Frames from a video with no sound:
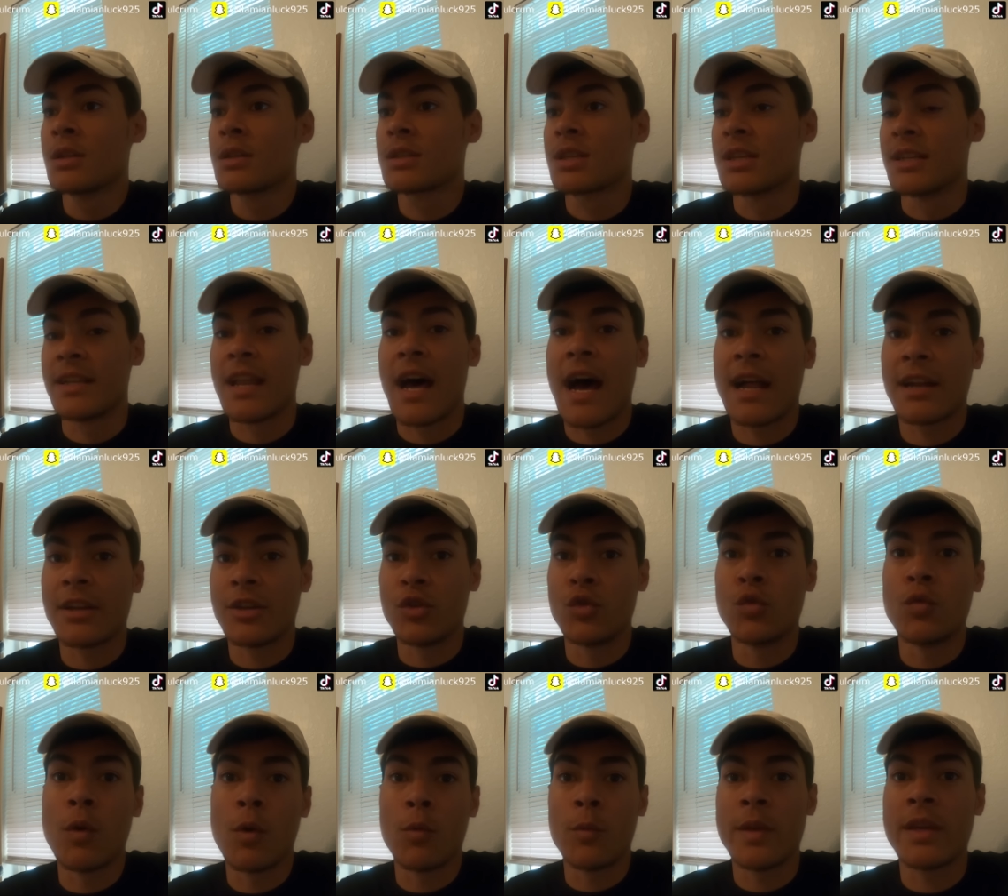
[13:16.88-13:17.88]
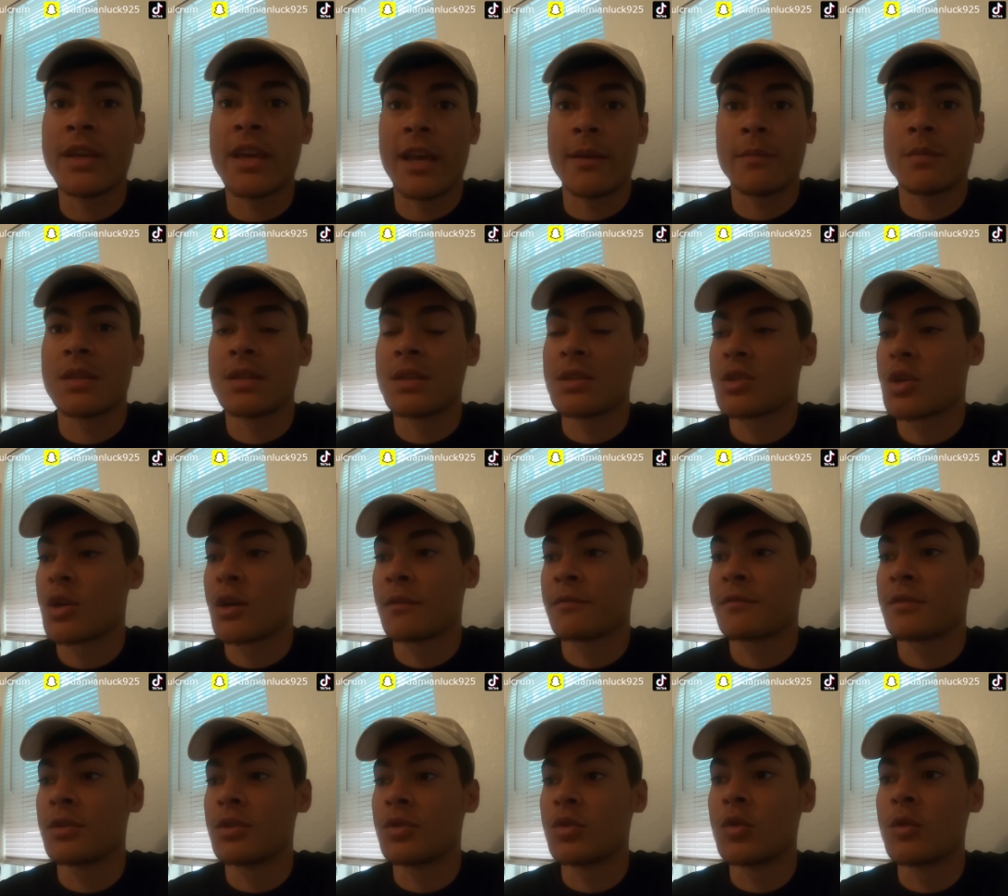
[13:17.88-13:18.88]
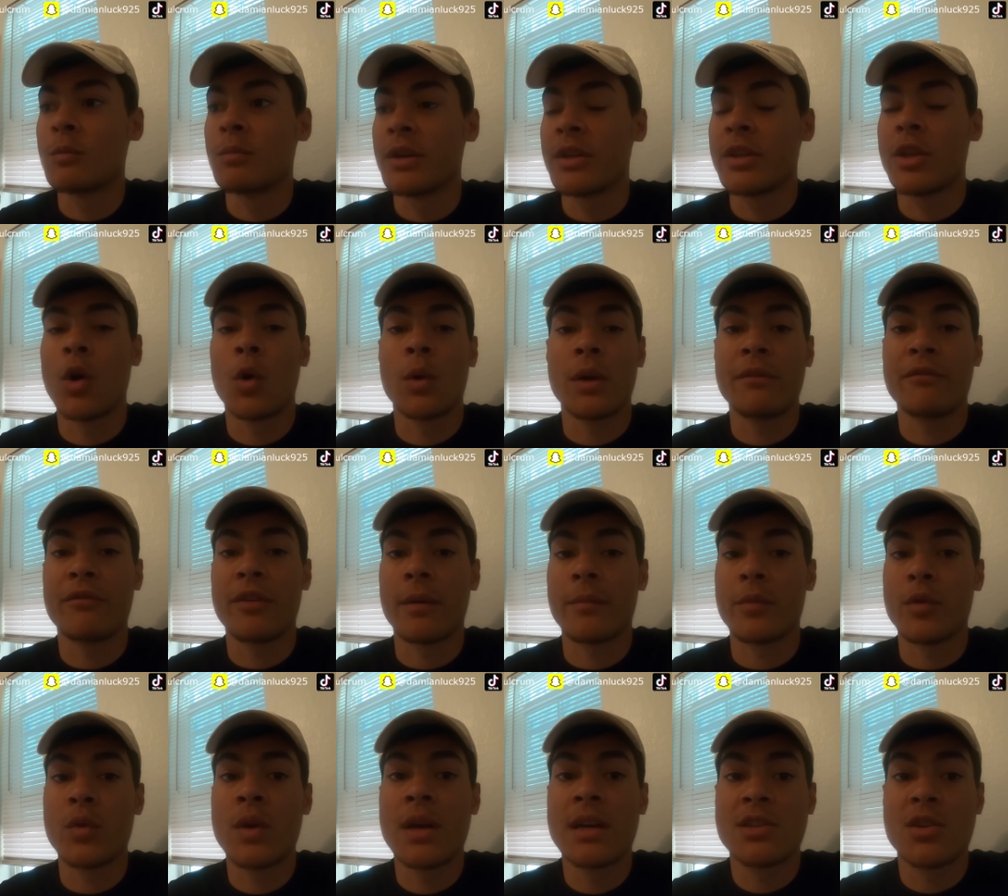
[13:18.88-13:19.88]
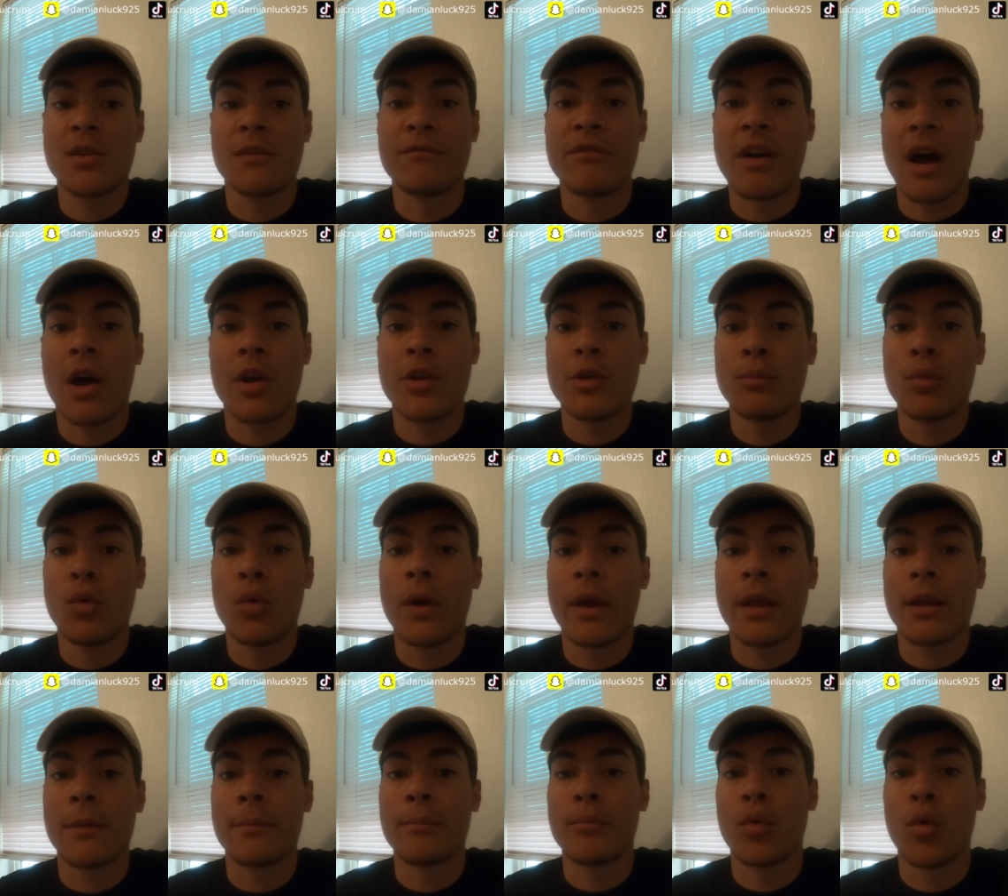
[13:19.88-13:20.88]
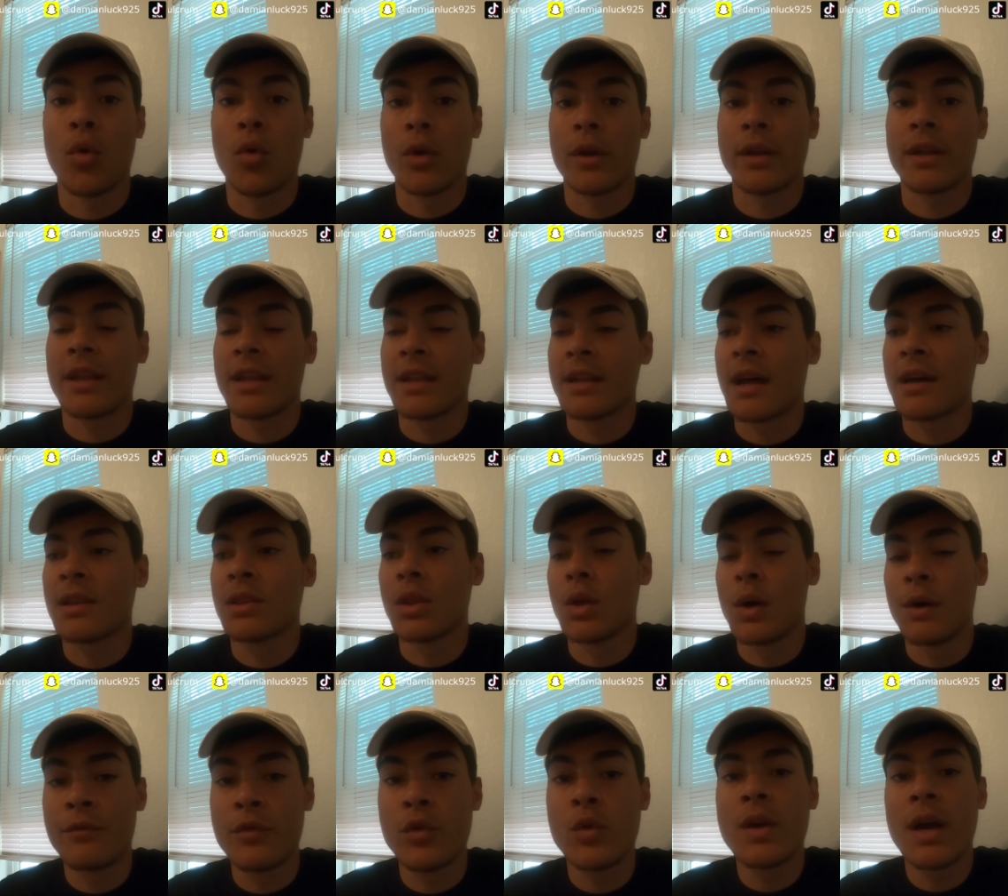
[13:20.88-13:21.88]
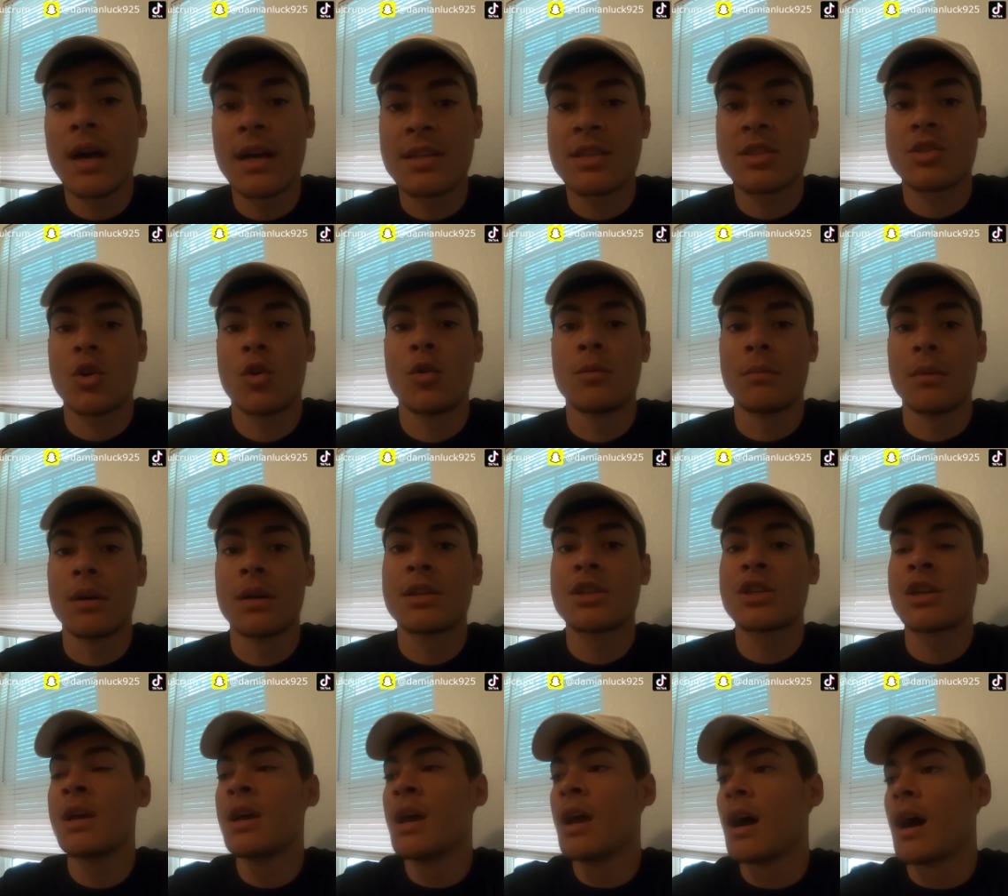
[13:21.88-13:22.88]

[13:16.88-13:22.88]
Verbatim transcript: to not do what we came to this earth to do. But Yodie family, you guys are valuable and important, and I love you guys so much.